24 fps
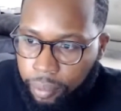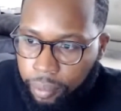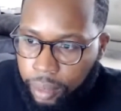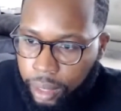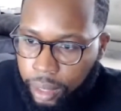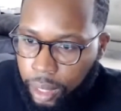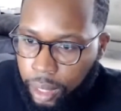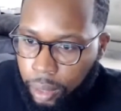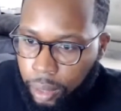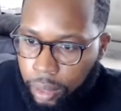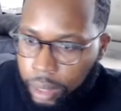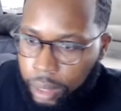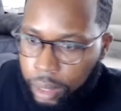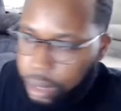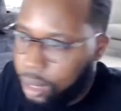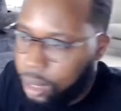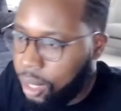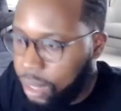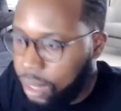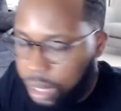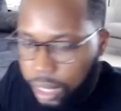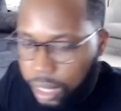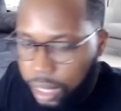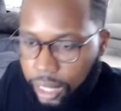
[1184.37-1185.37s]
There's
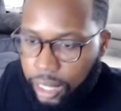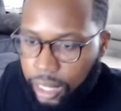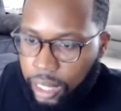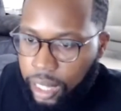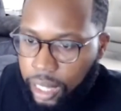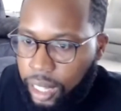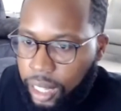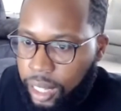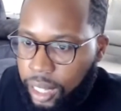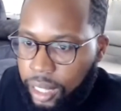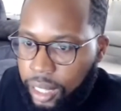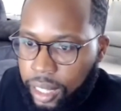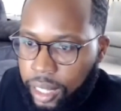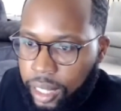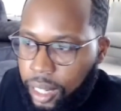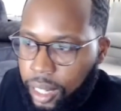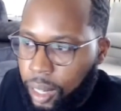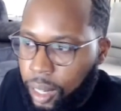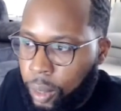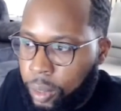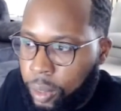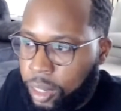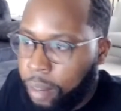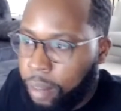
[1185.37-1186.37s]
nothing
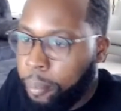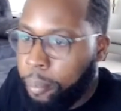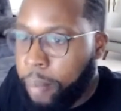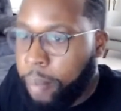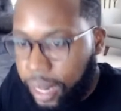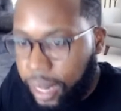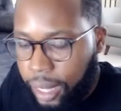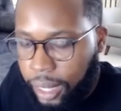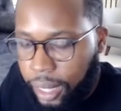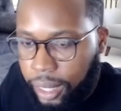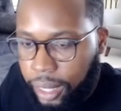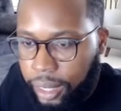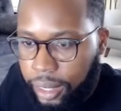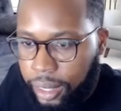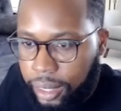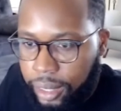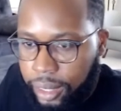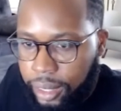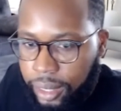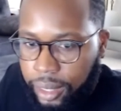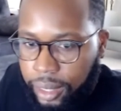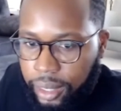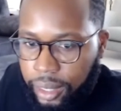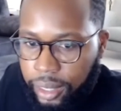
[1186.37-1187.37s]
committing,
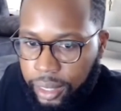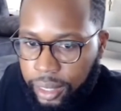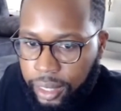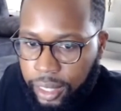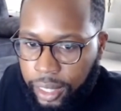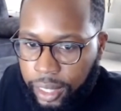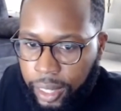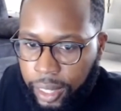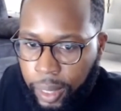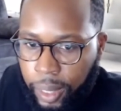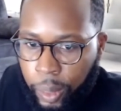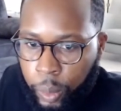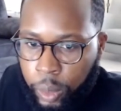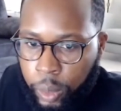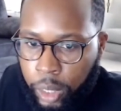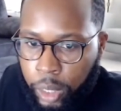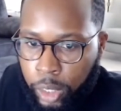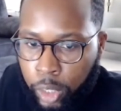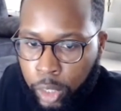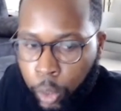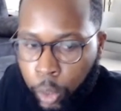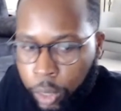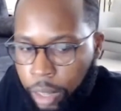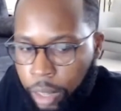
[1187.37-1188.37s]

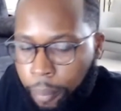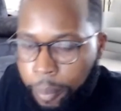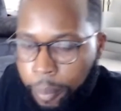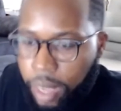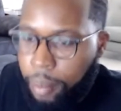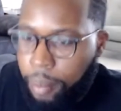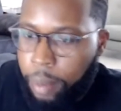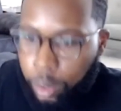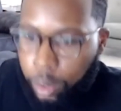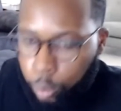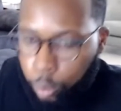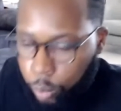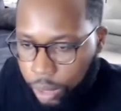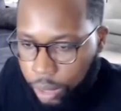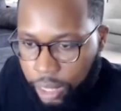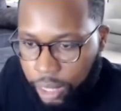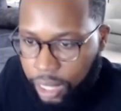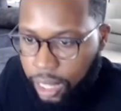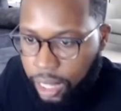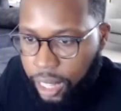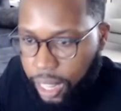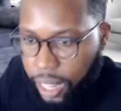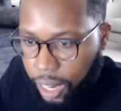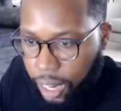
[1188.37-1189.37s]
there's no commitment
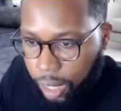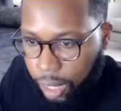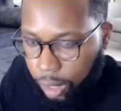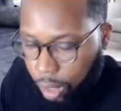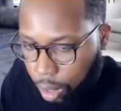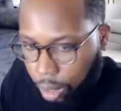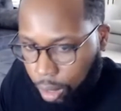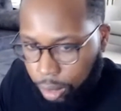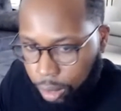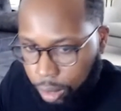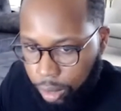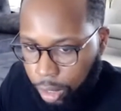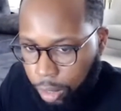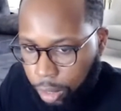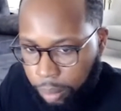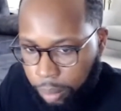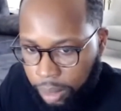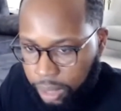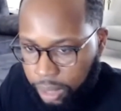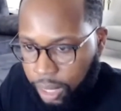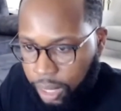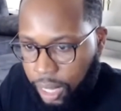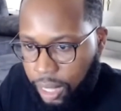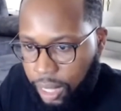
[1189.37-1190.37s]
really there long term
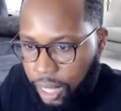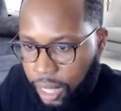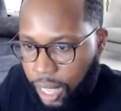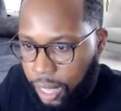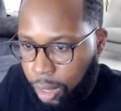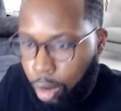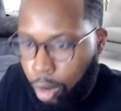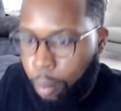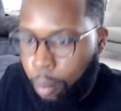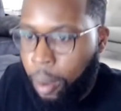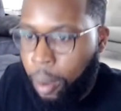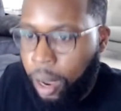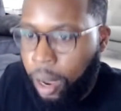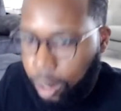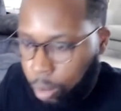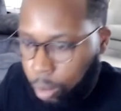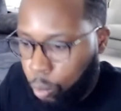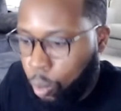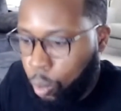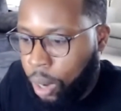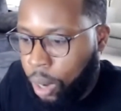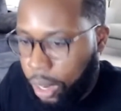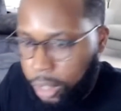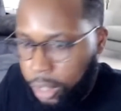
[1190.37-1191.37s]
to say that no matter
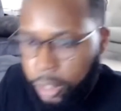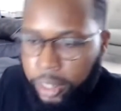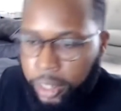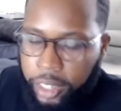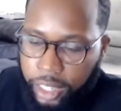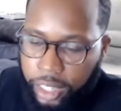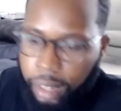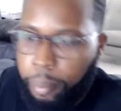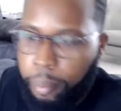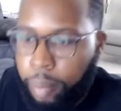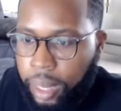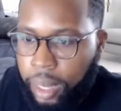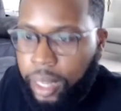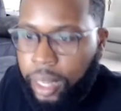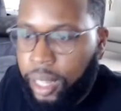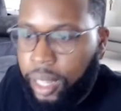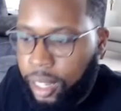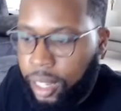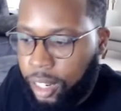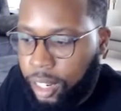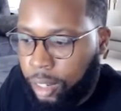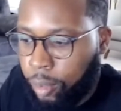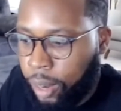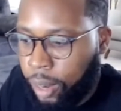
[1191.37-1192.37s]
what, you're going to be
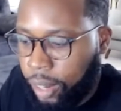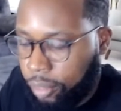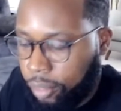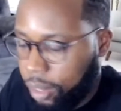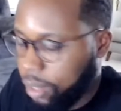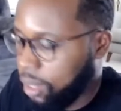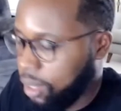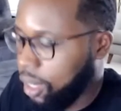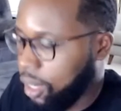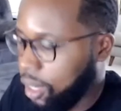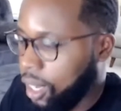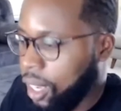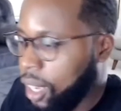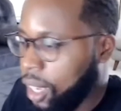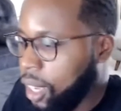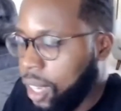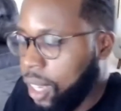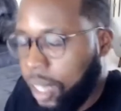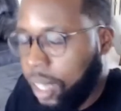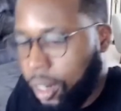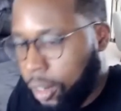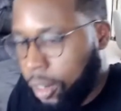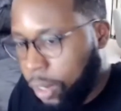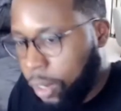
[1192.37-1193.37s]
here, right? If this,
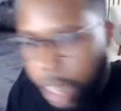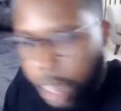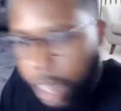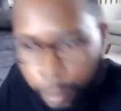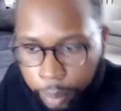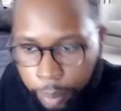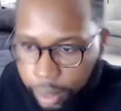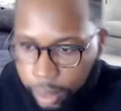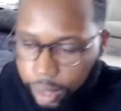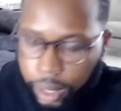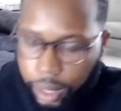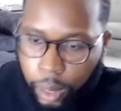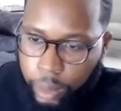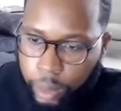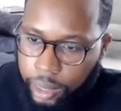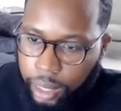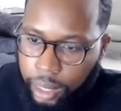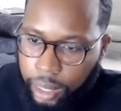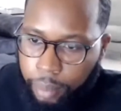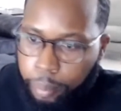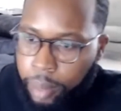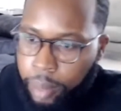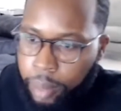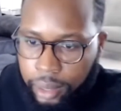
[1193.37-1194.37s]
your company goes
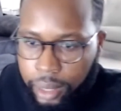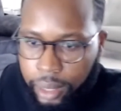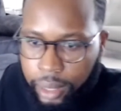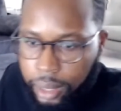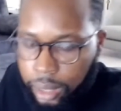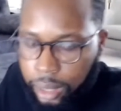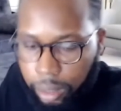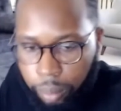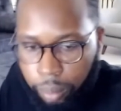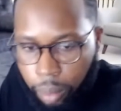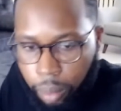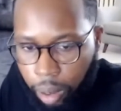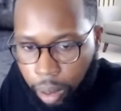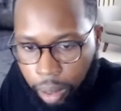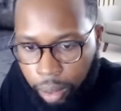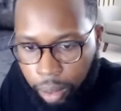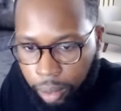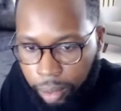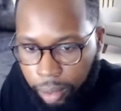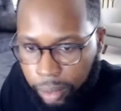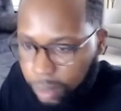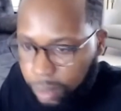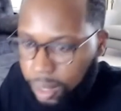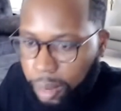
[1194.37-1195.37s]
out of business
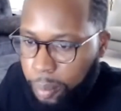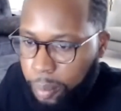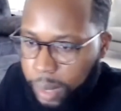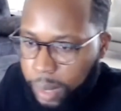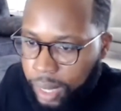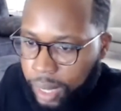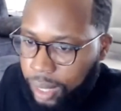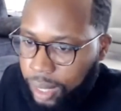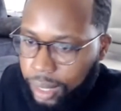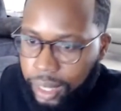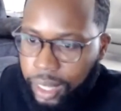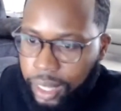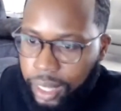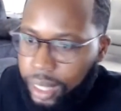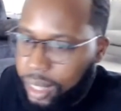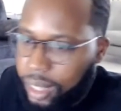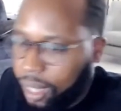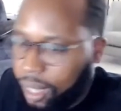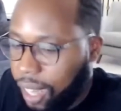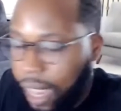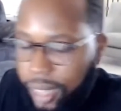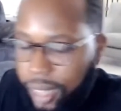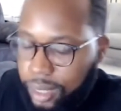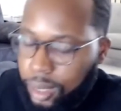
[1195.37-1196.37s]
tomorrow, I mean, the
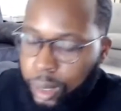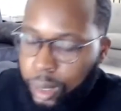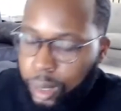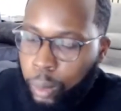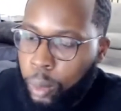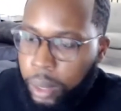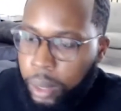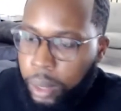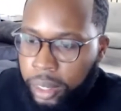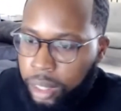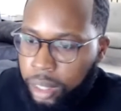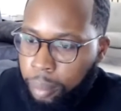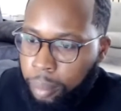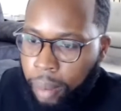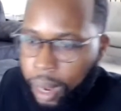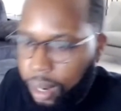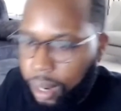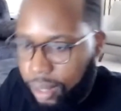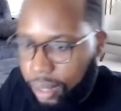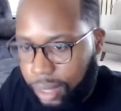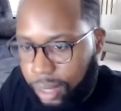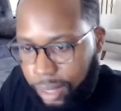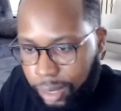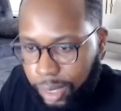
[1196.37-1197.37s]
last thing they're worried
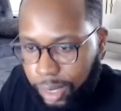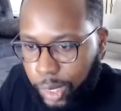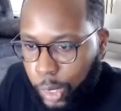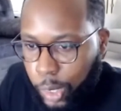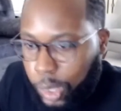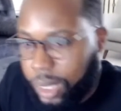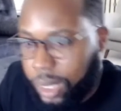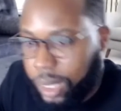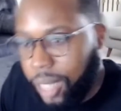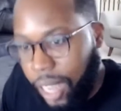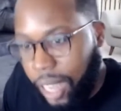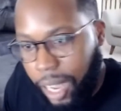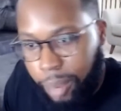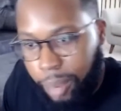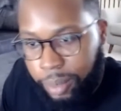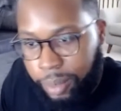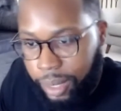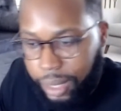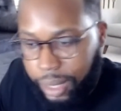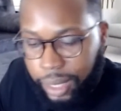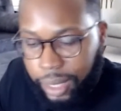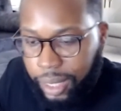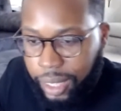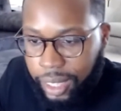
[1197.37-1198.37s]
about is your job
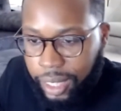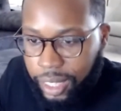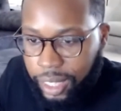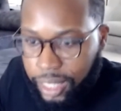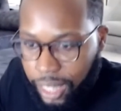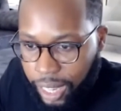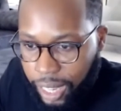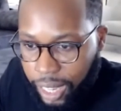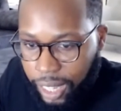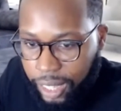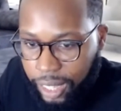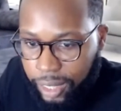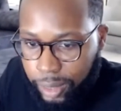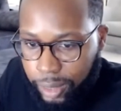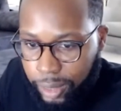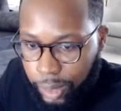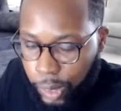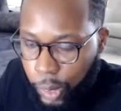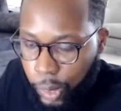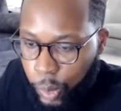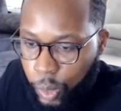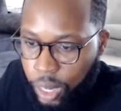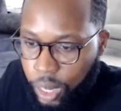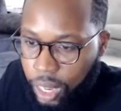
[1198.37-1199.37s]
at the end of the day.
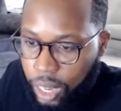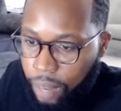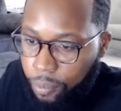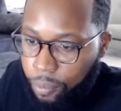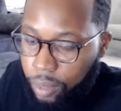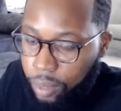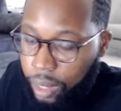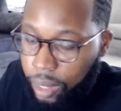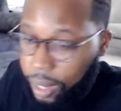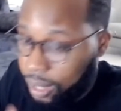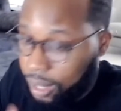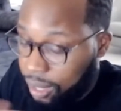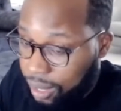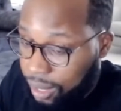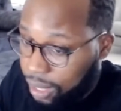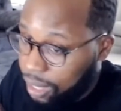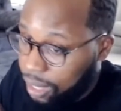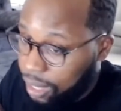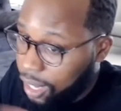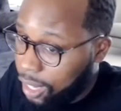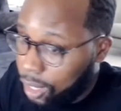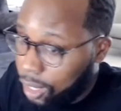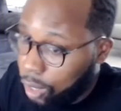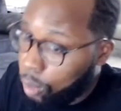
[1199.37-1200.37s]
So, at the end of the
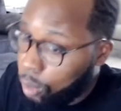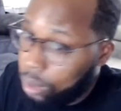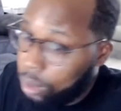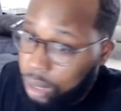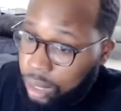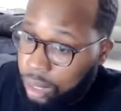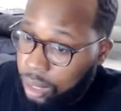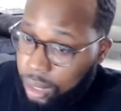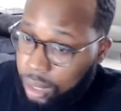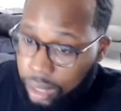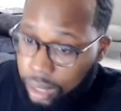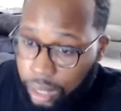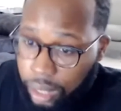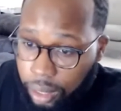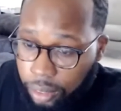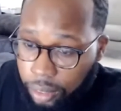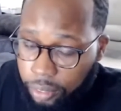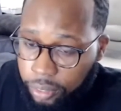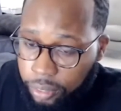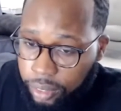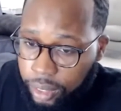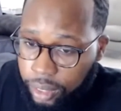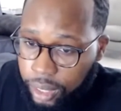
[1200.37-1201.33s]
day, you owe it to yourself.